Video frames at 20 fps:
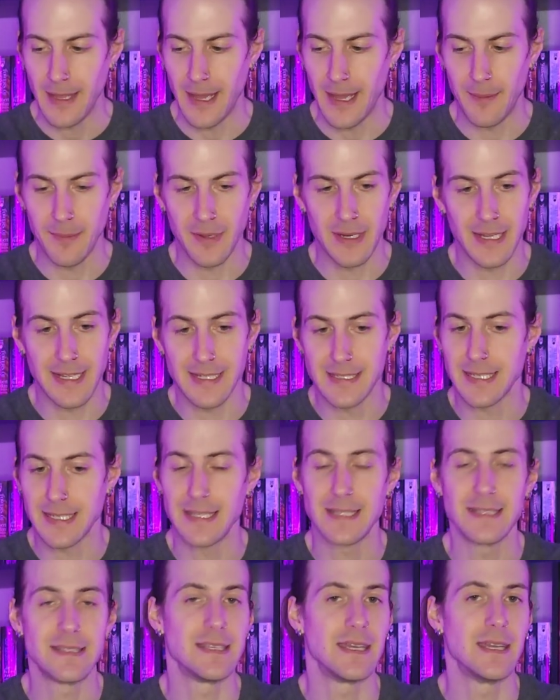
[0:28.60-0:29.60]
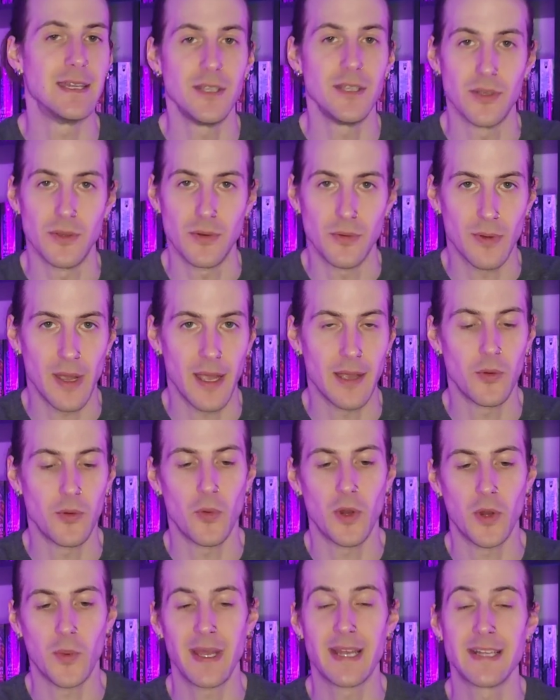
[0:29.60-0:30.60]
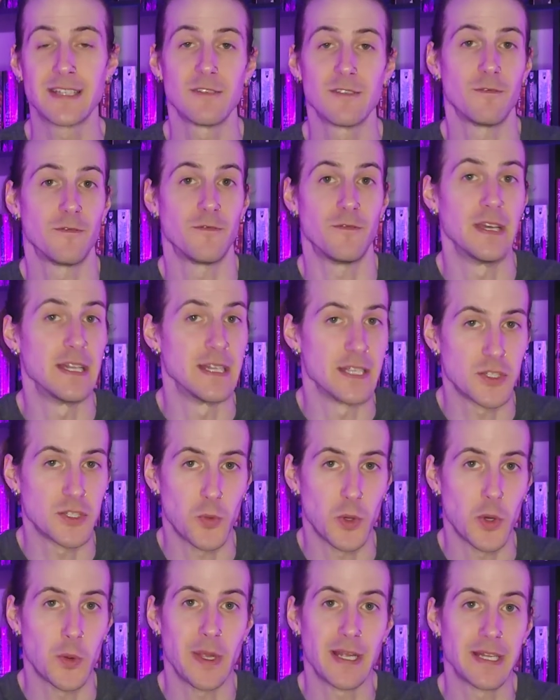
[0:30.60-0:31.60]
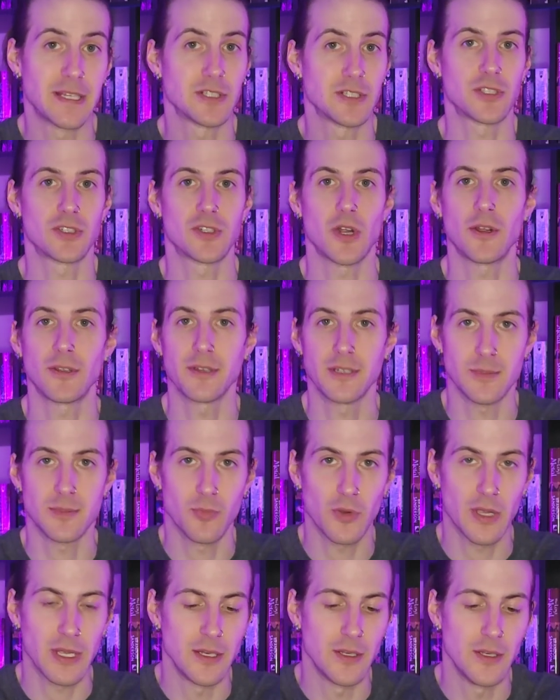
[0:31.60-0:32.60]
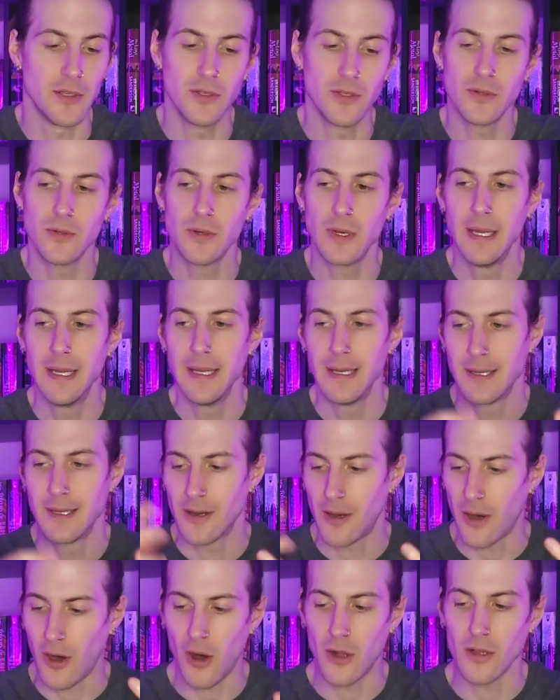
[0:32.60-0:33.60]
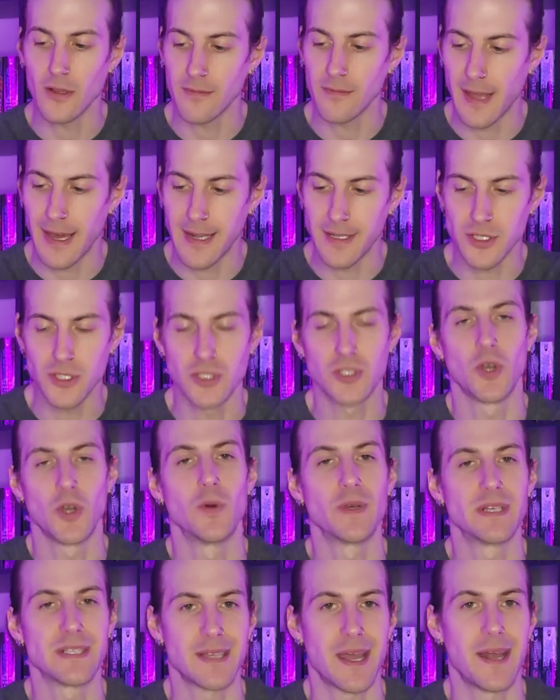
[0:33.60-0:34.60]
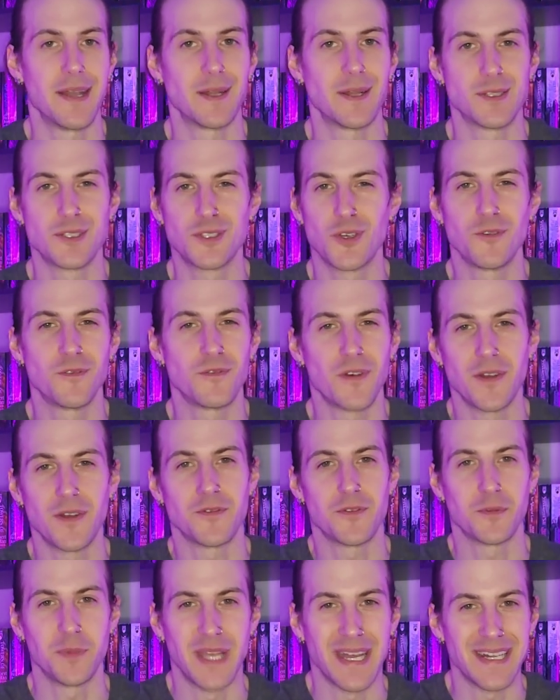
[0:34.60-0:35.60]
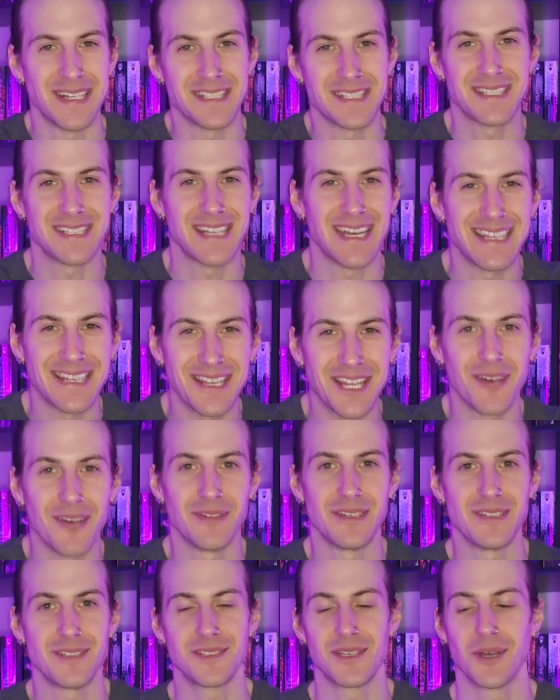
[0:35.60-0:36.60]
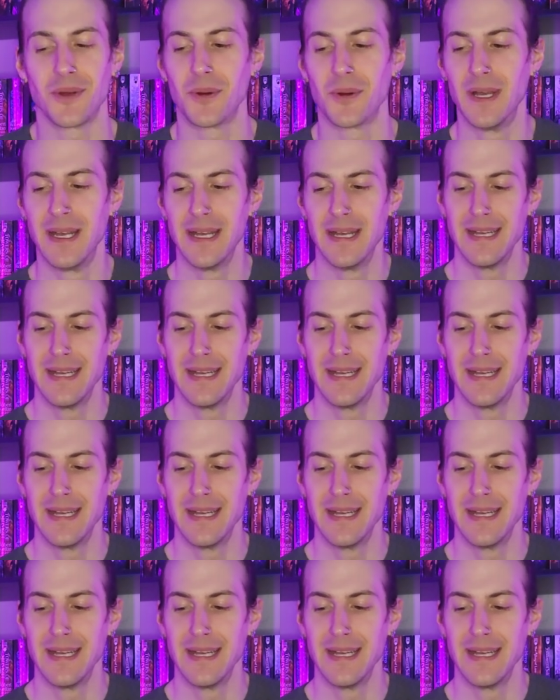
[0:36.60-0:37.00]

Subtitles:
I'm going to get to continue, right? What do I get to finish? What do I get to start that's brand new? All of that is so exciting and so fun for me. I love it. So